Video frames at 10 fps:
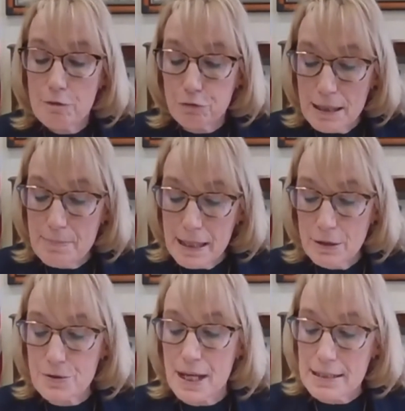free
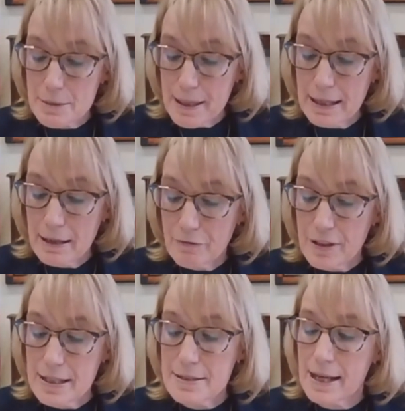meals, and speaking
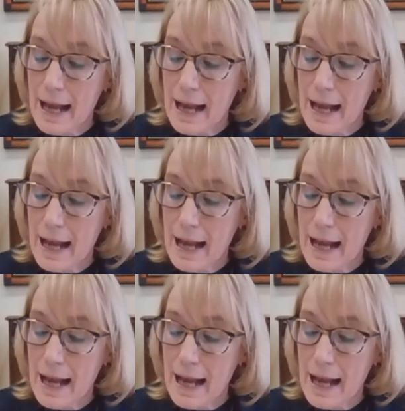fees,